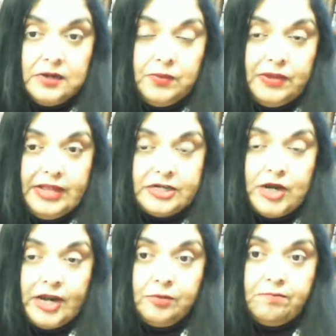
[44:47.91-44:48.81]
when they
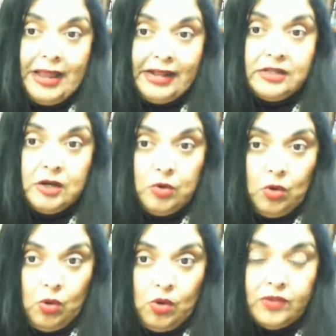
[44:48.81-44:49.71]
tried to bend the
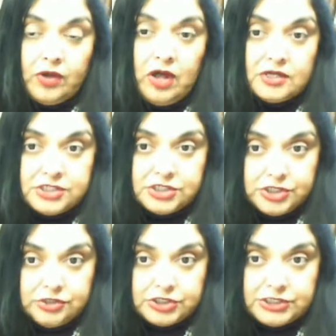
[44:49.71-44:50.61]
law, the
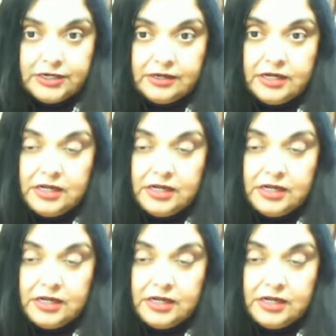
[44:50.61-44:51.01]
Constitution,